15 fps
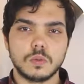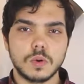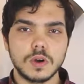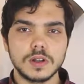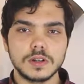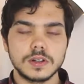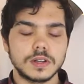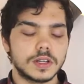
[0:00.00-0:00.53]

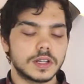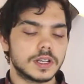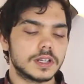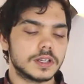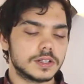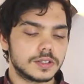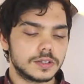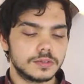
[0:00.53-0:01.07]
1
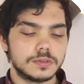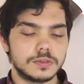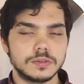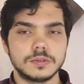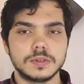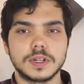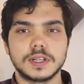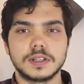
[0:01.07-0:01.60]
and 2
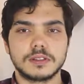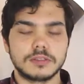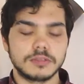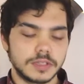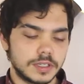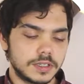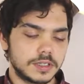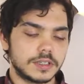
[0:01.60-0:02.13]
and
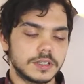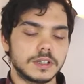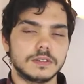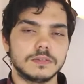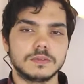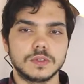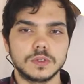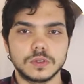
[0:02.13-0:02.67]
3
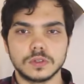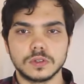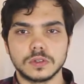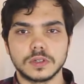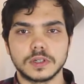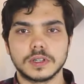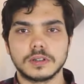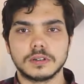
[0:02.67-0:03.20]
and 4
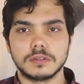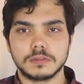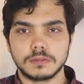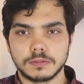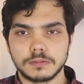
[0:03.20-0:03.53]
and...